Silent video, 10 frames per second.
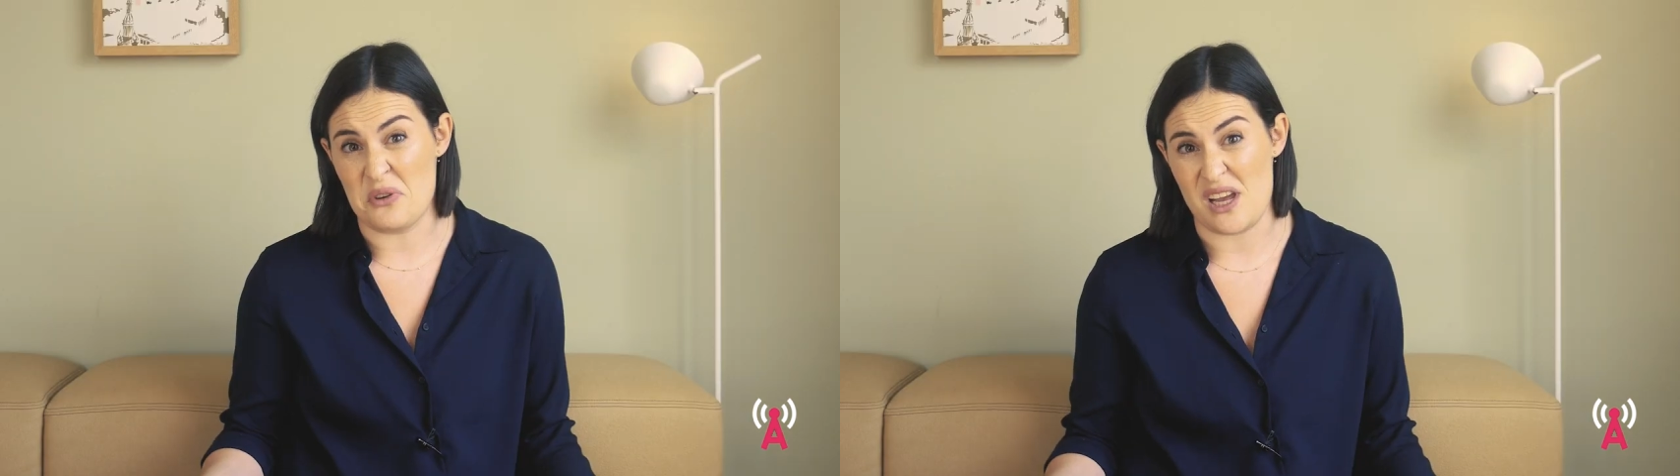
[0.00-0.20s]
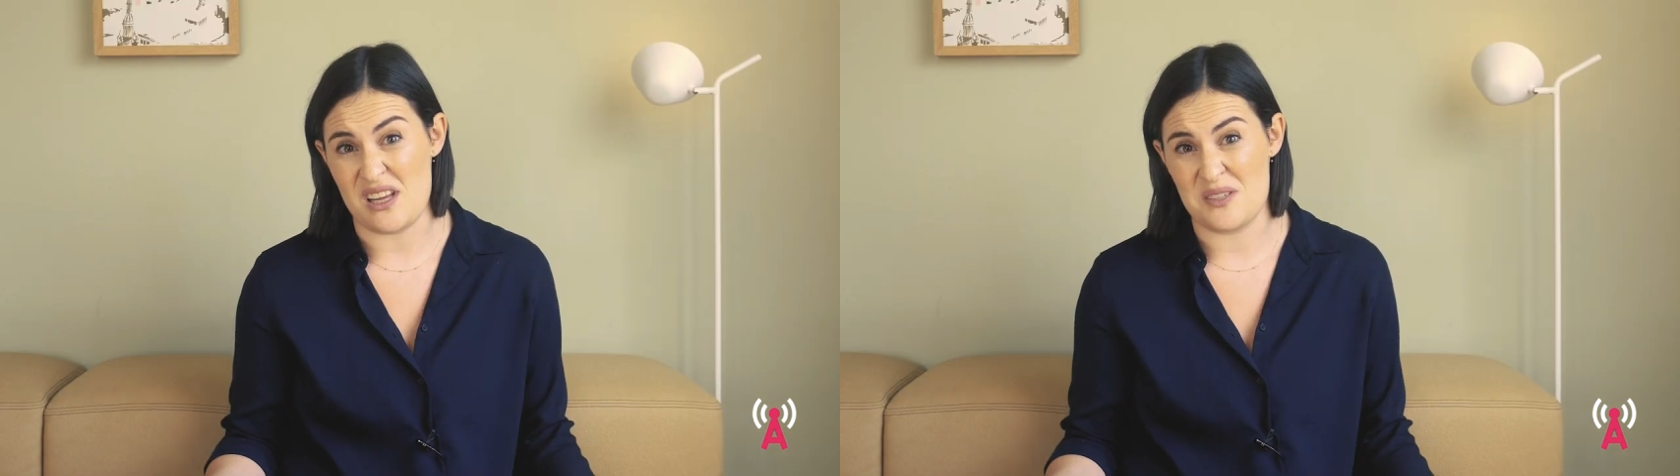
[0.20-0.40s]

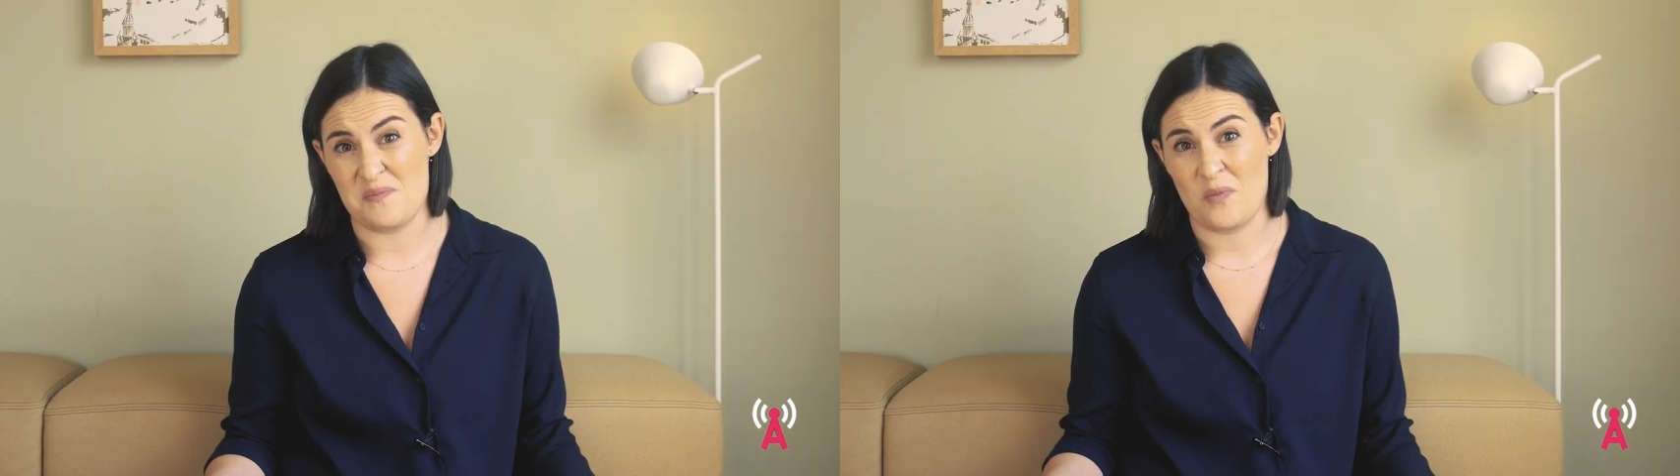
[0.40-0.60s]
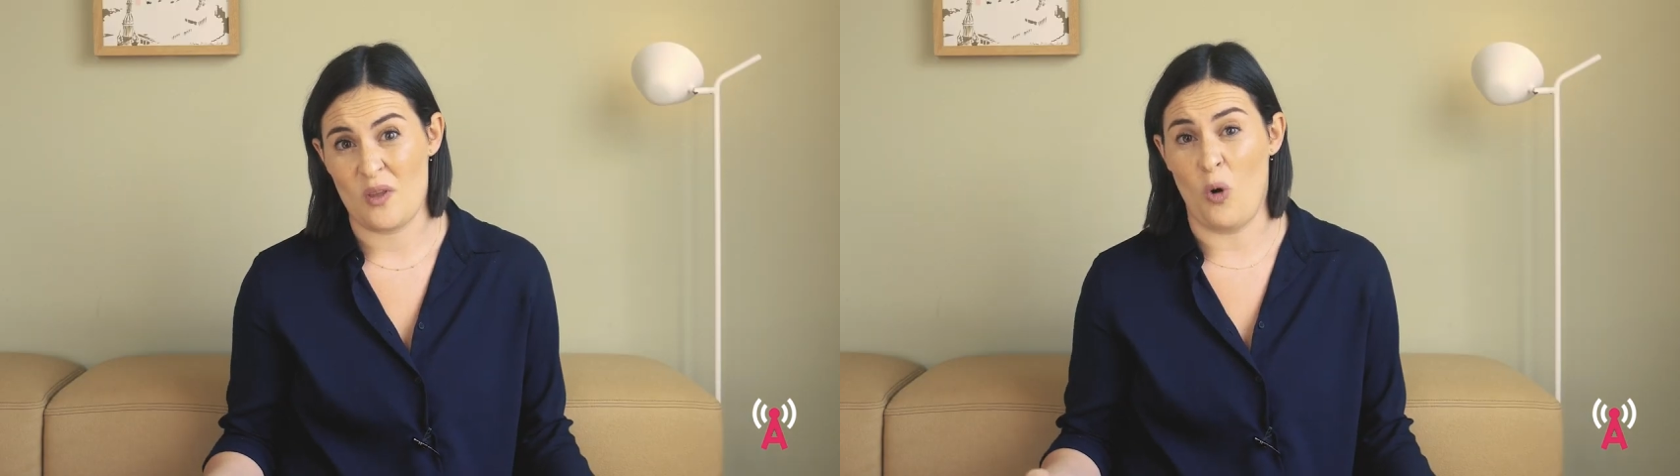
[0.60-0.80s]
forget.
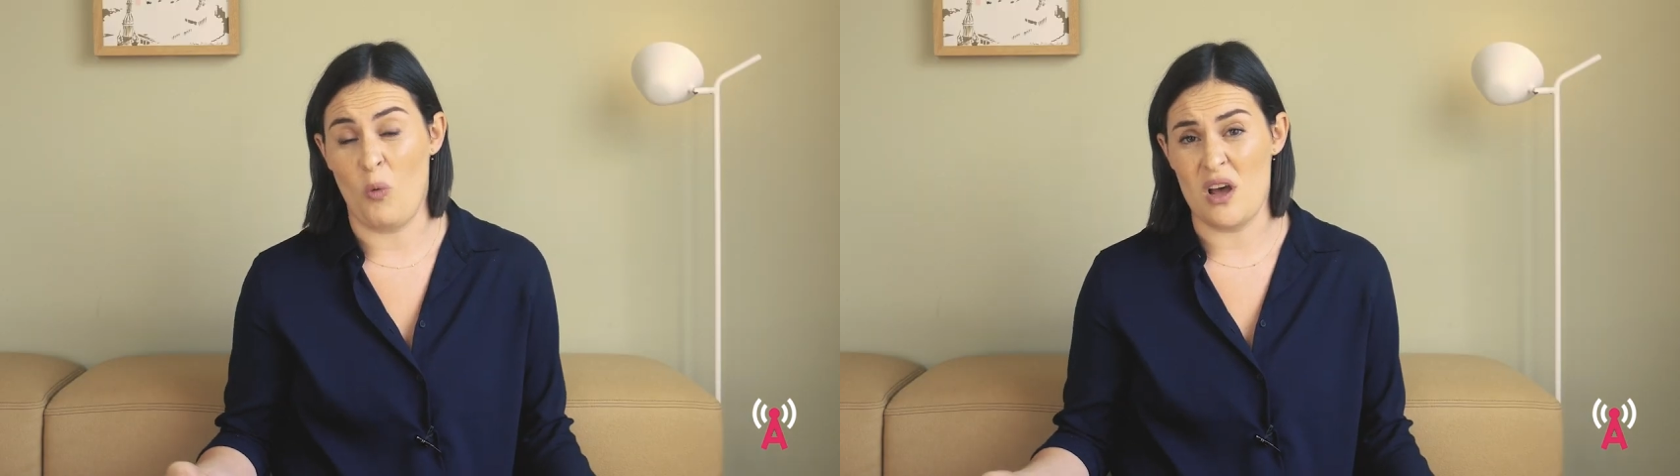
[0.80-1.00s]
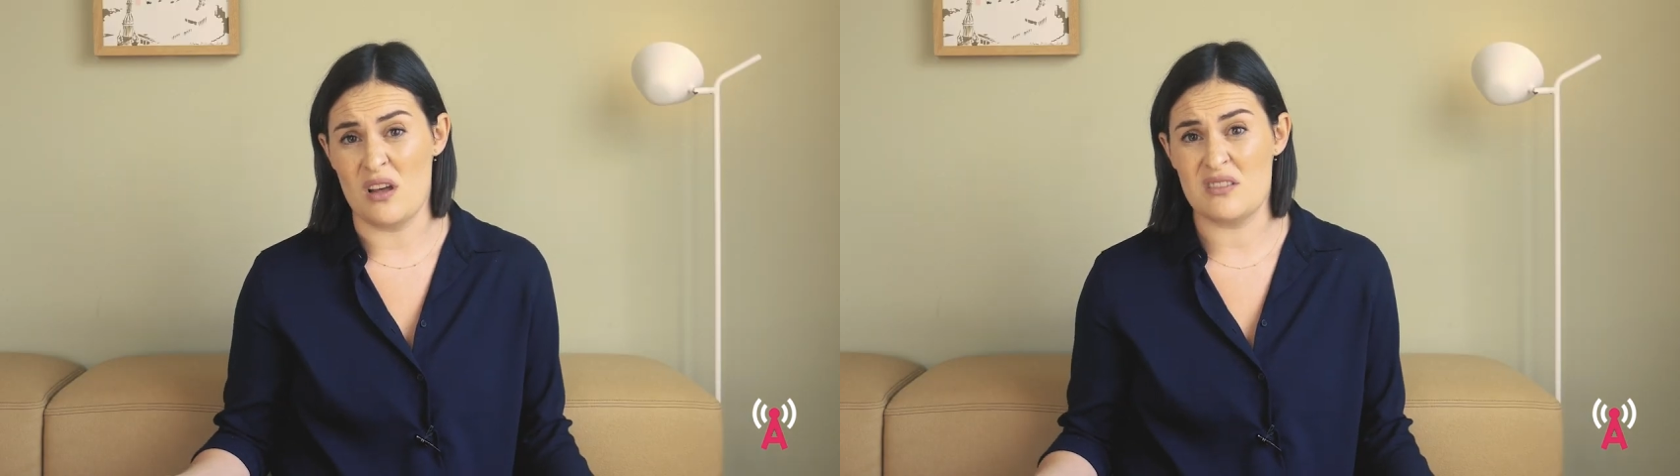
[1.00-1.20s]
Or
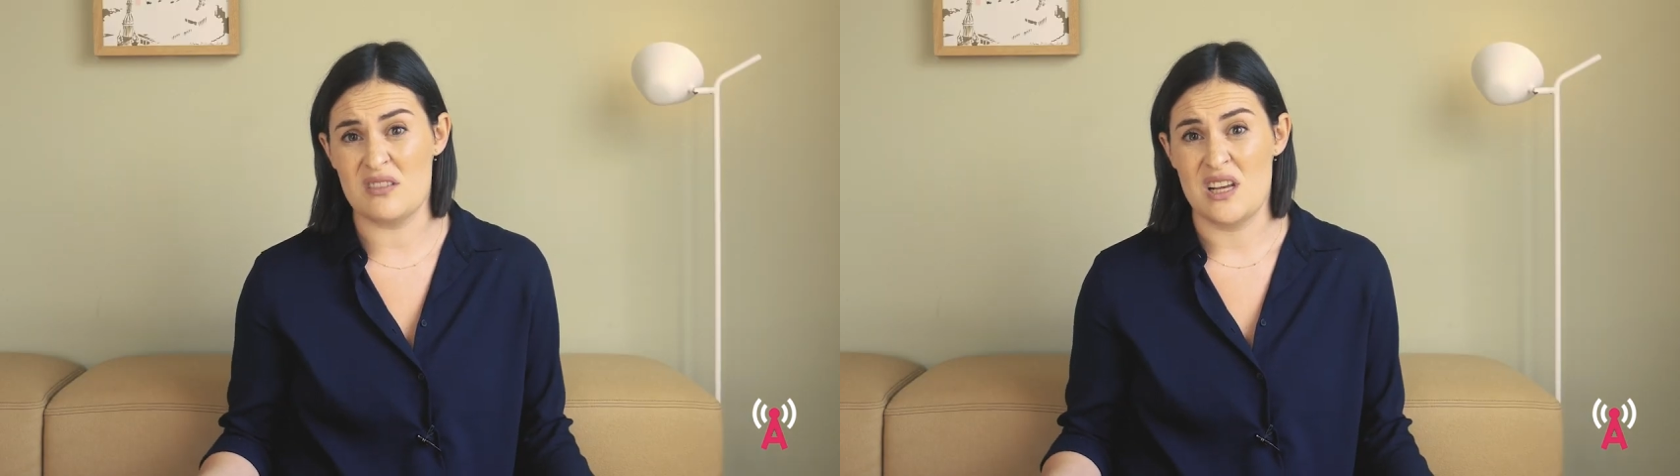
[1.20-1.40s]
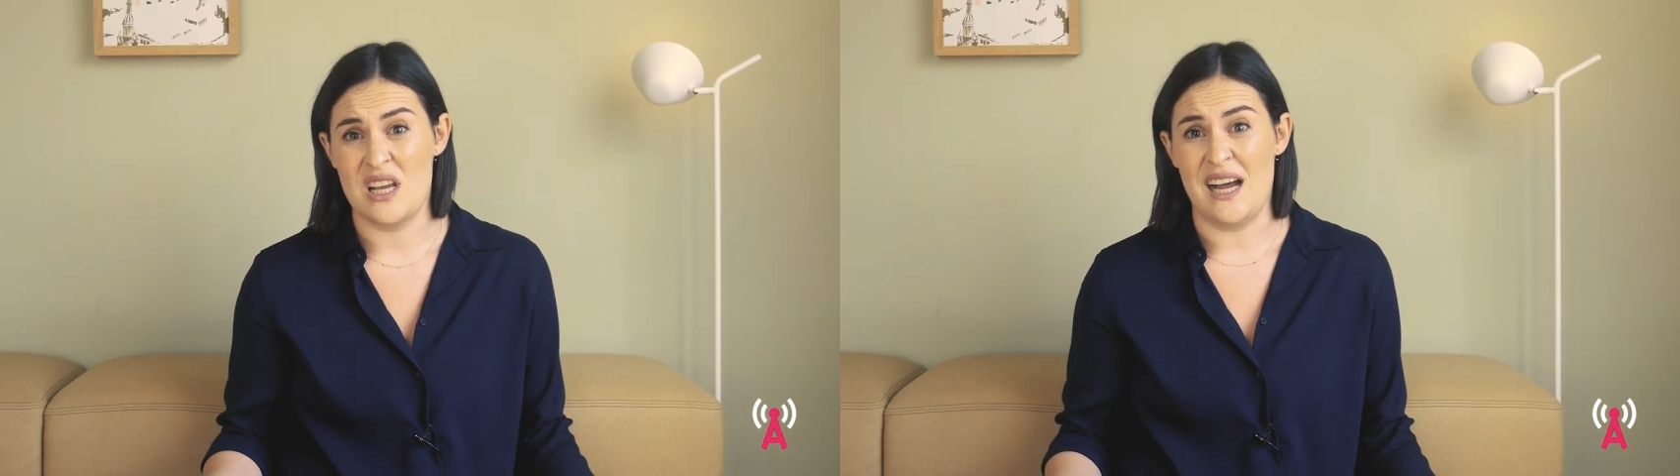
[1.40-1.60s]
worse,